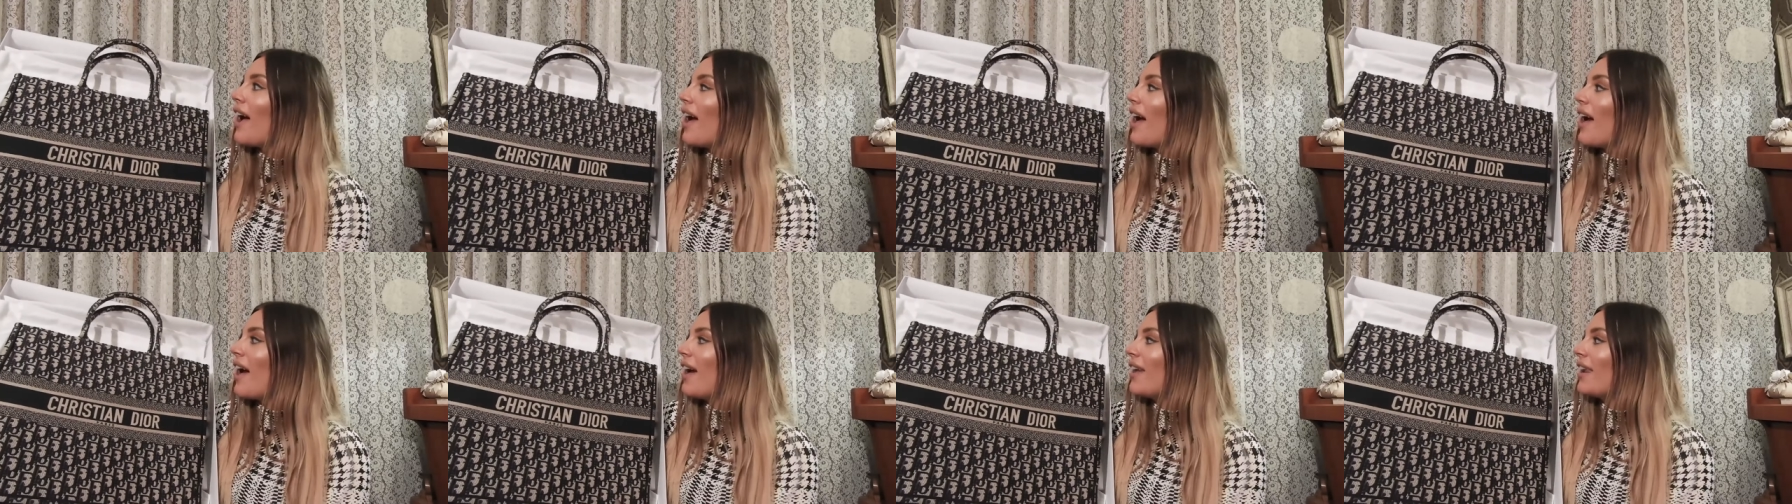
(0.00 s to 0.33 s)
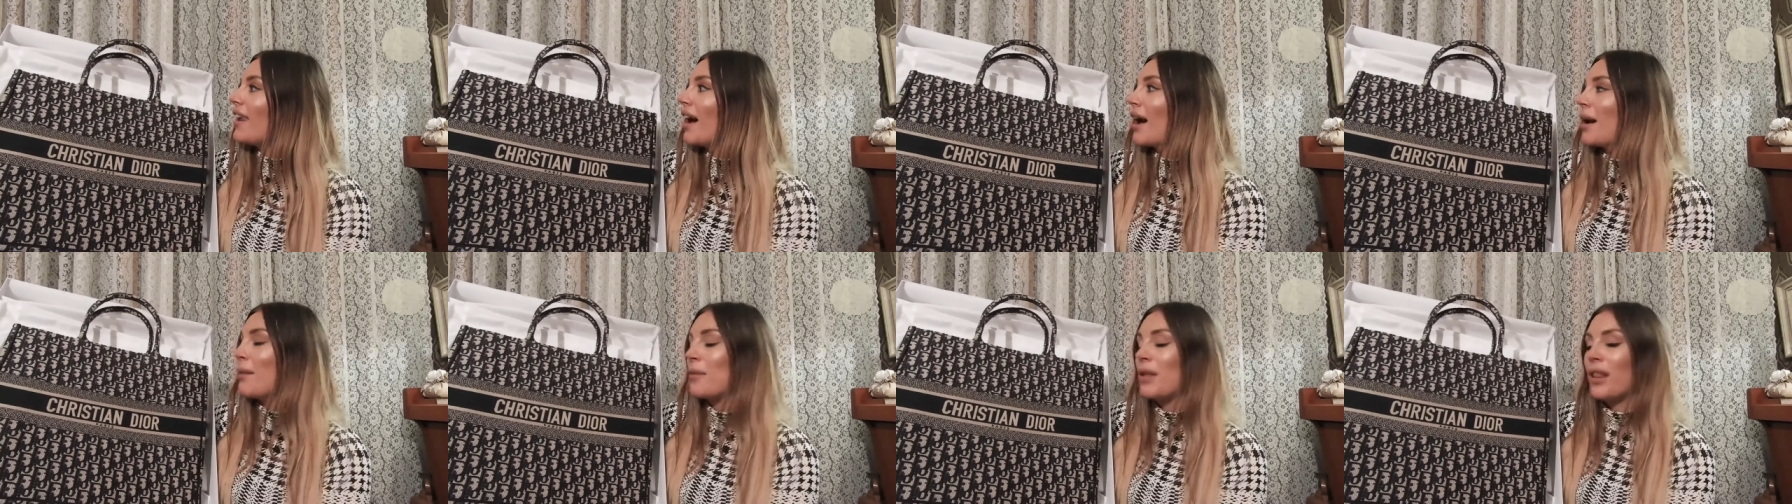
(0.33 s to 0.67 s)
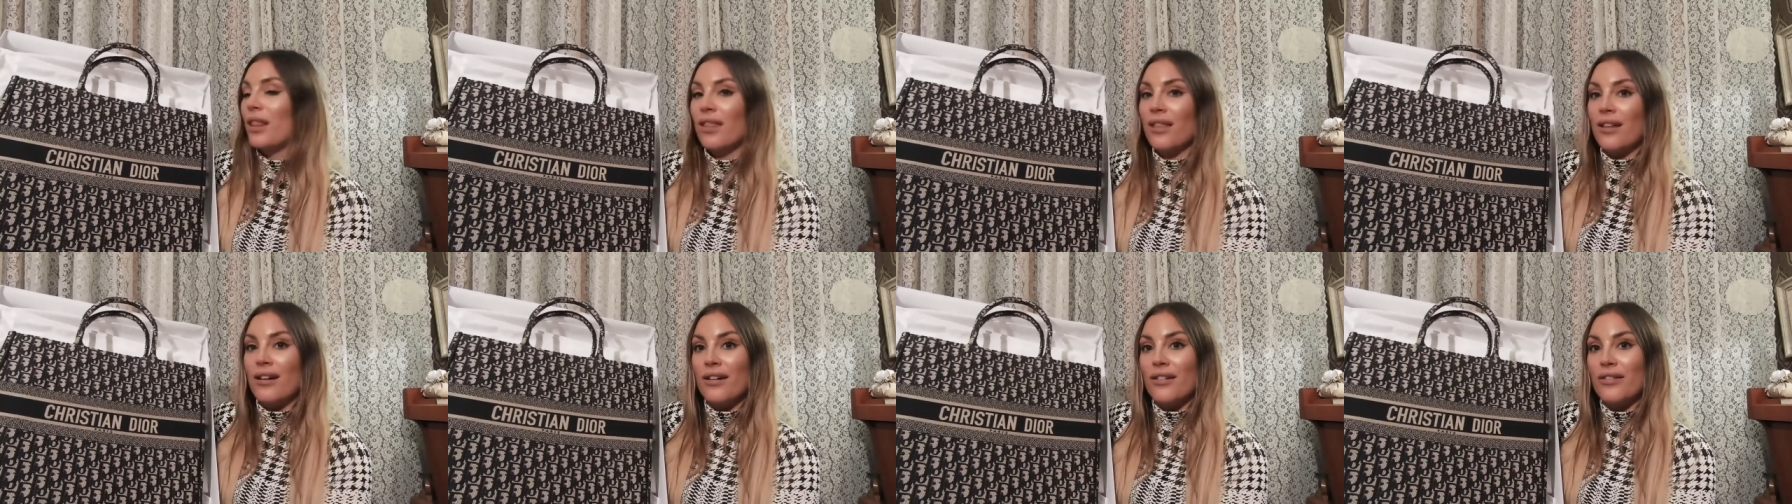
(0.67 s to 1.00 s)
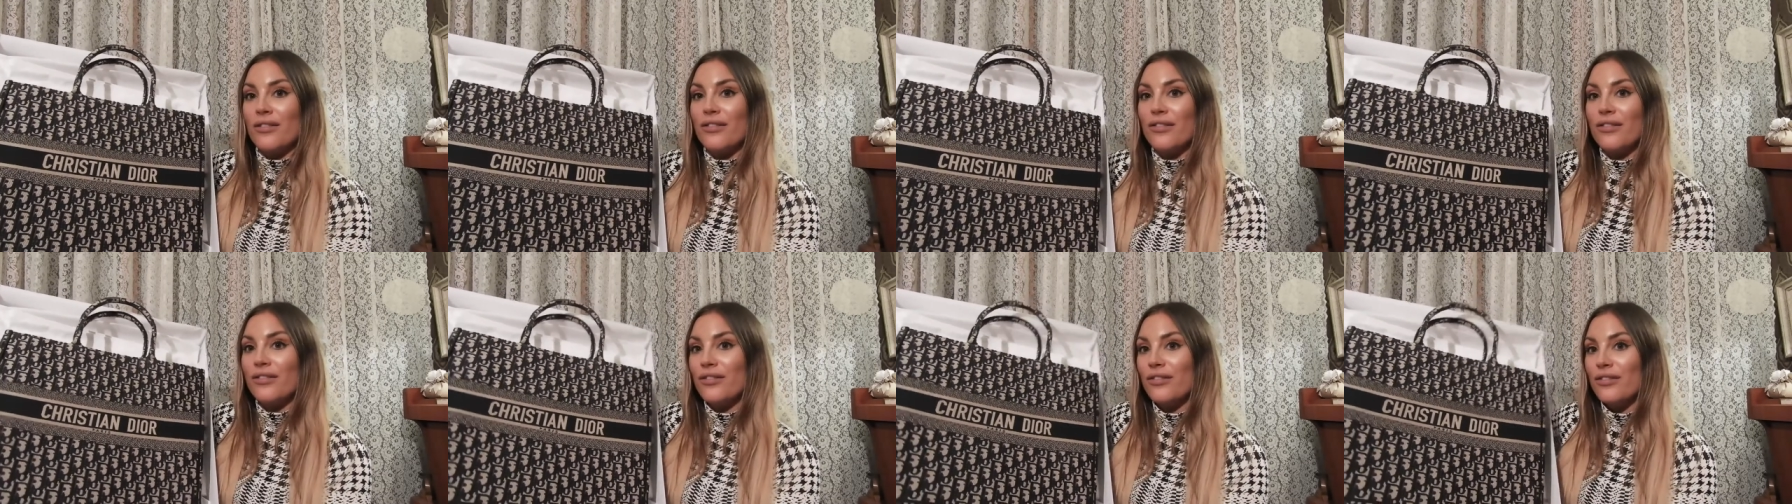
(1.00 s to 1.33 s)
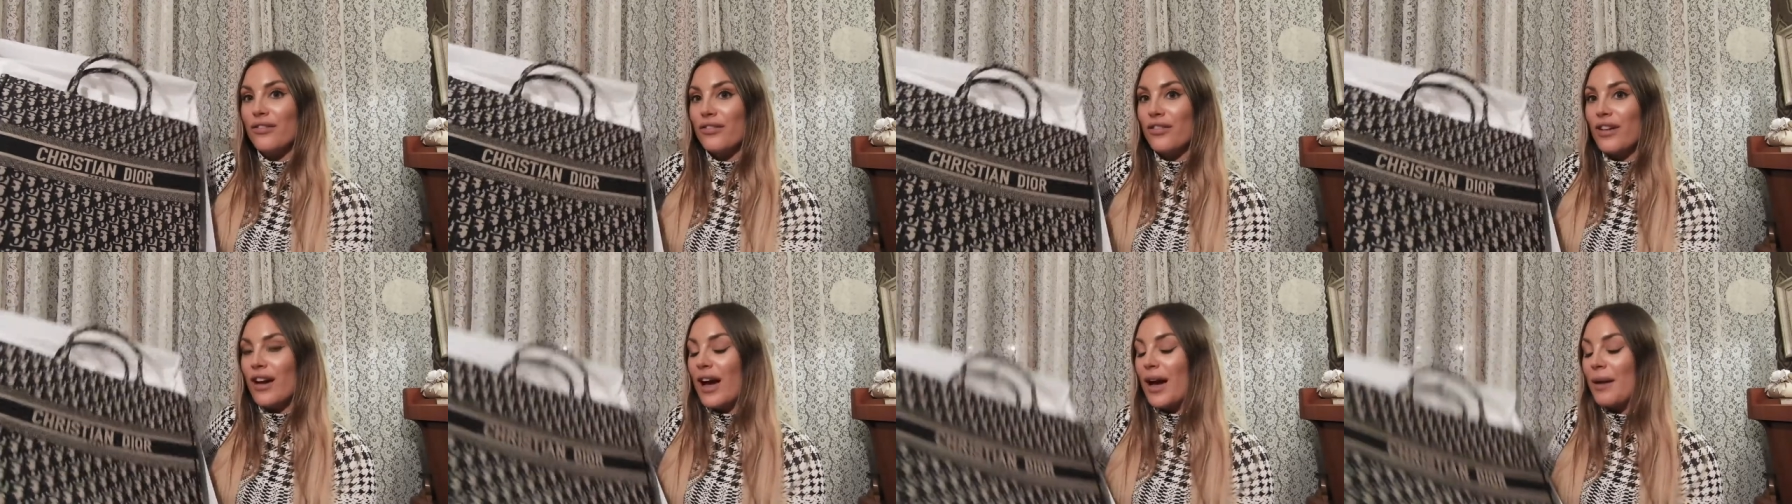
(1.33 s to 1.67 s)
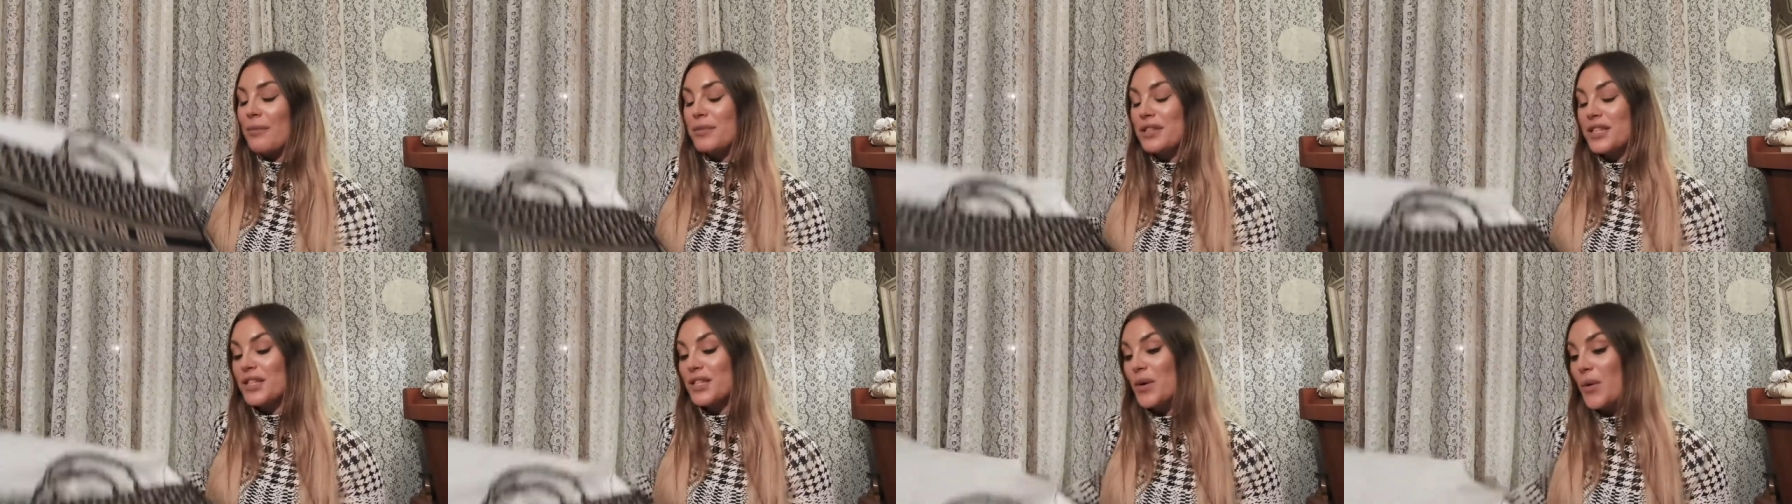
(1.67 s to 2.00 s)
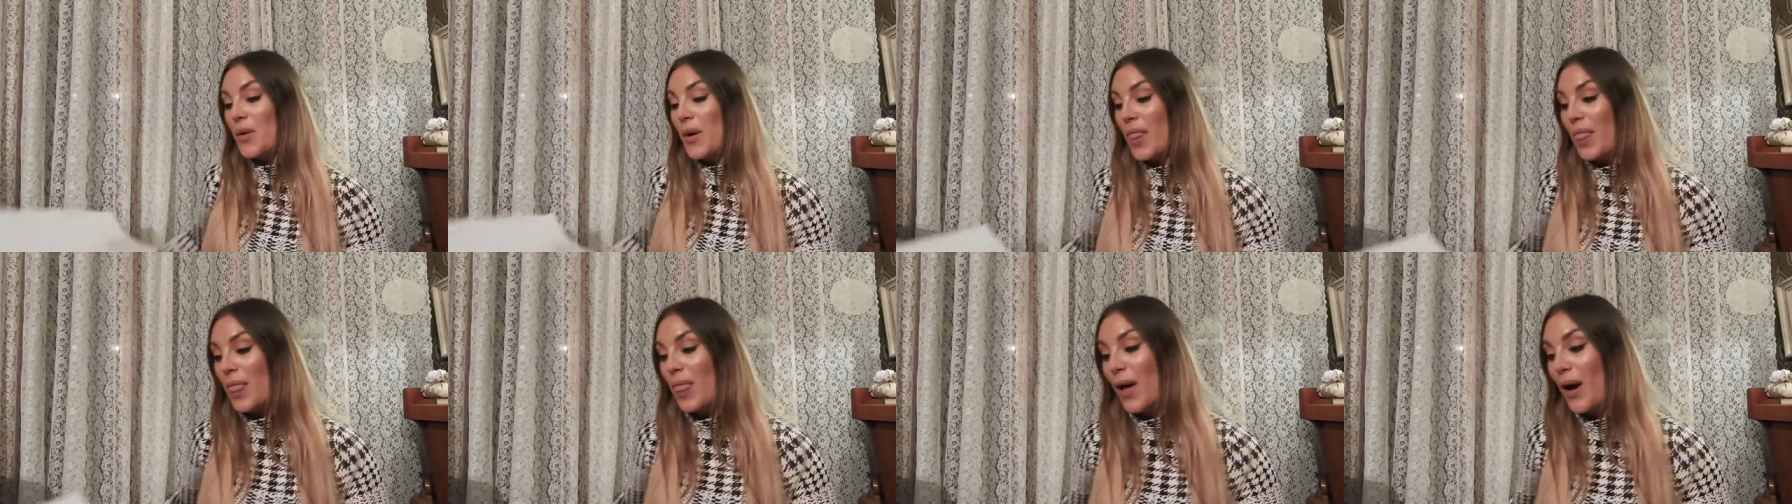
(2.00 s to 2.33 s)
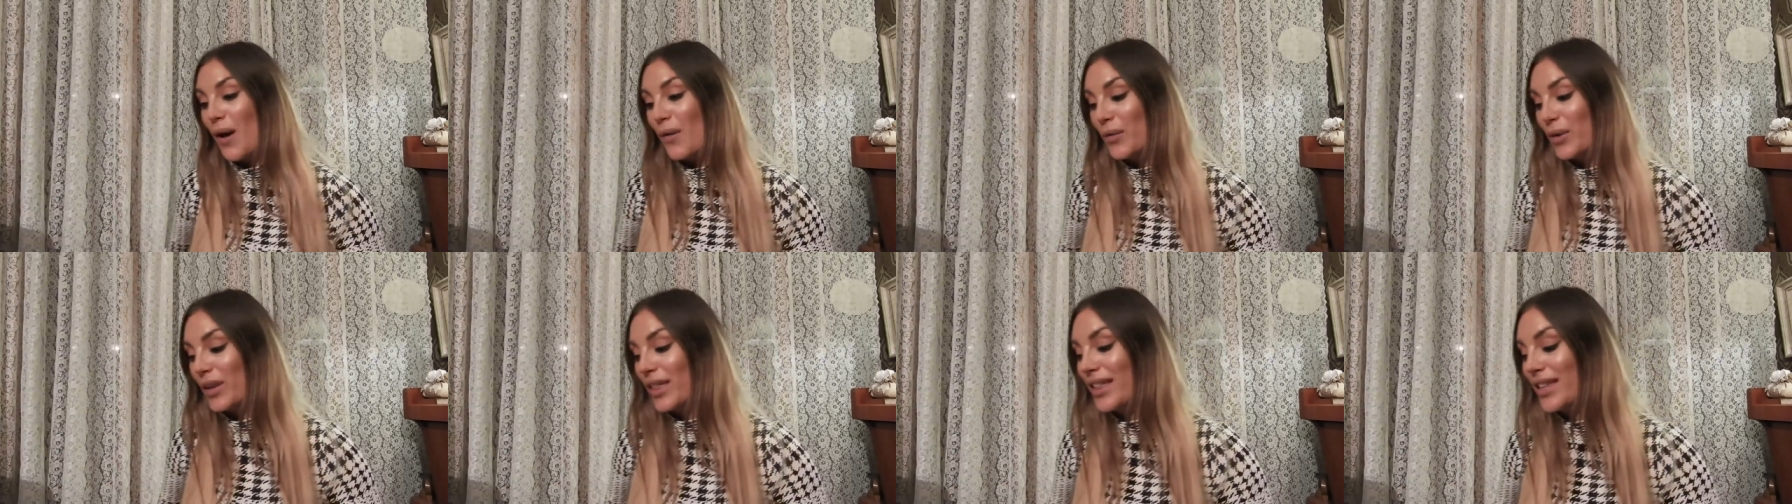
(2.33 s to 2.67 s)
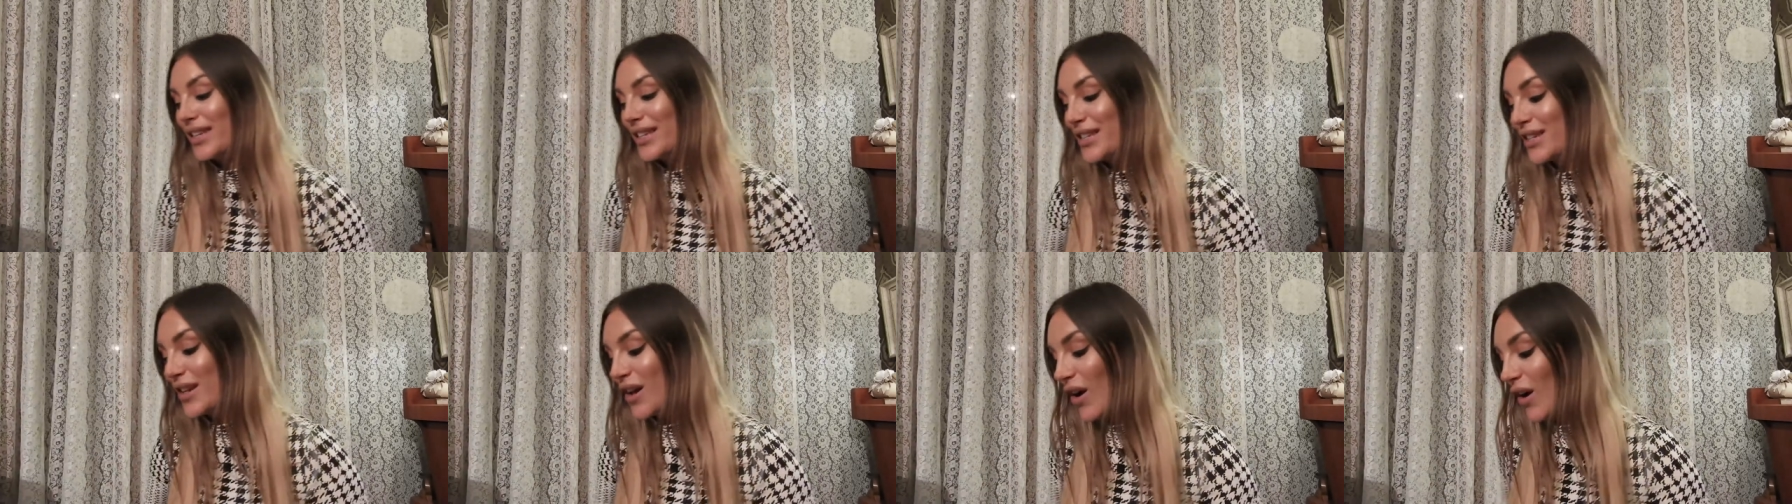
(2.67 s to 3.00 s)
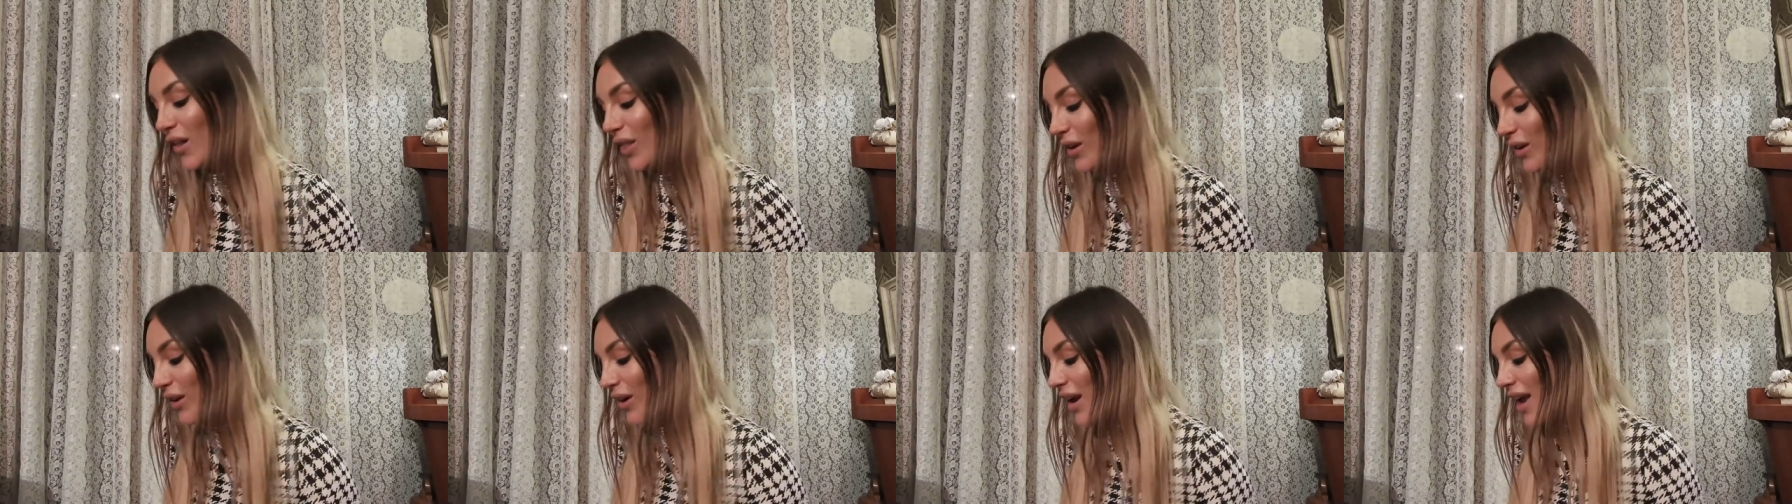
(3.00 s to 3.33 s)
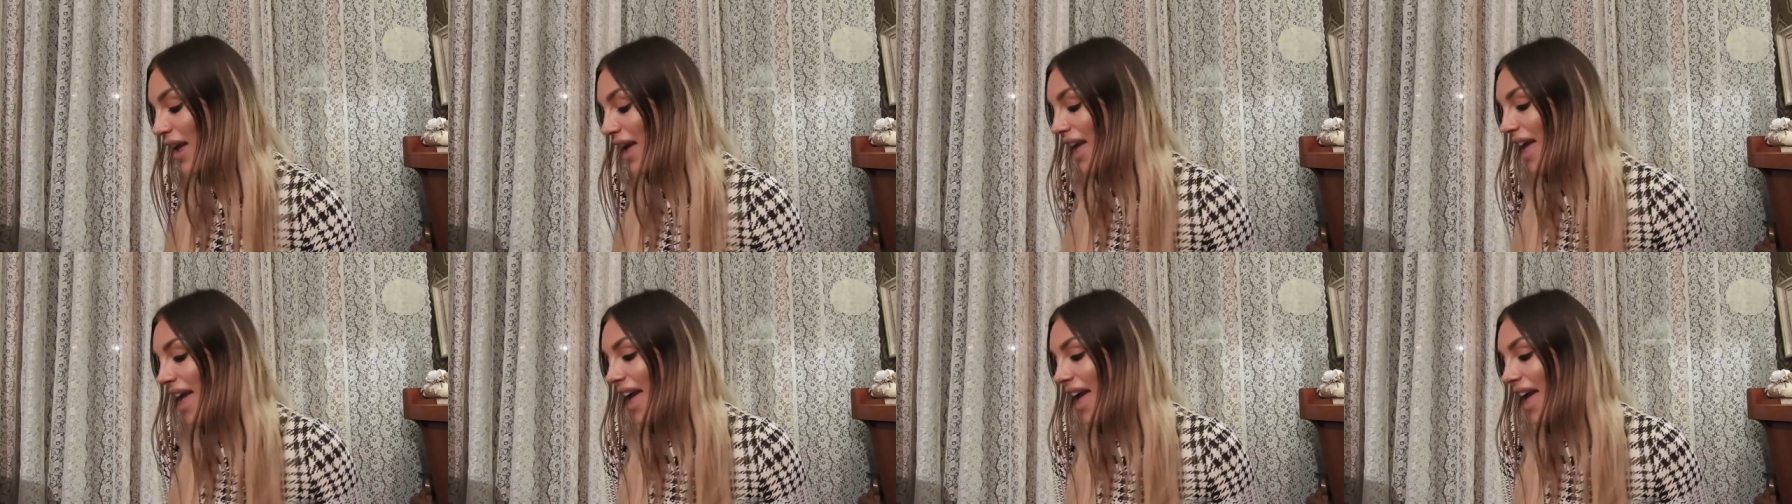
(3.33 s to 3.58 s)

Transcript: And I'm in love. I'm so in love with this color.